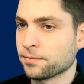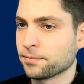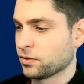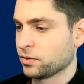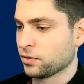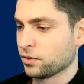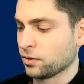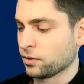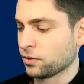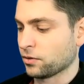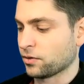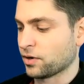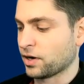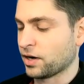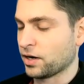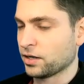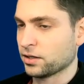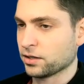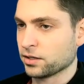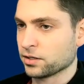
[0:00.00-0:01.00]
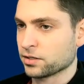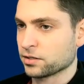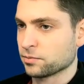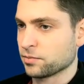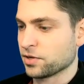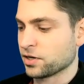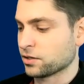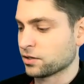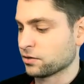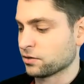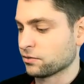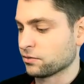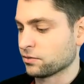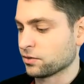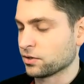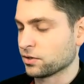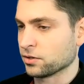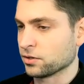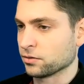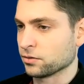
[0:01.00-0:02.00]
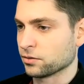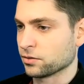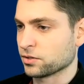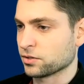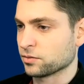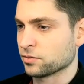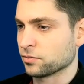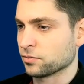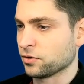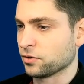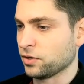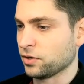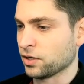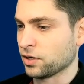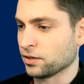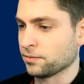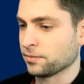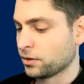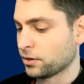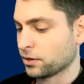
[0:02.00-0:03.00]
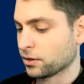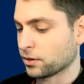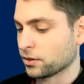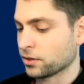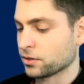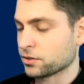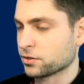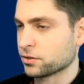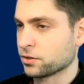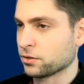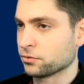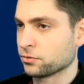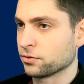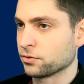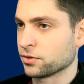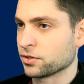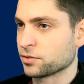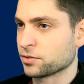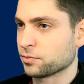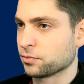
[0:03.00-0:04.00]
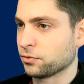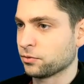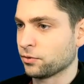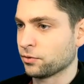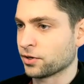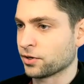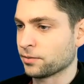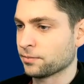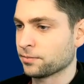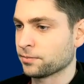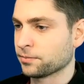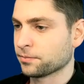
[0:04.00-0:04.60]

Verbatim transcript: All right, let's make the window smaller and let's go to the Explorer.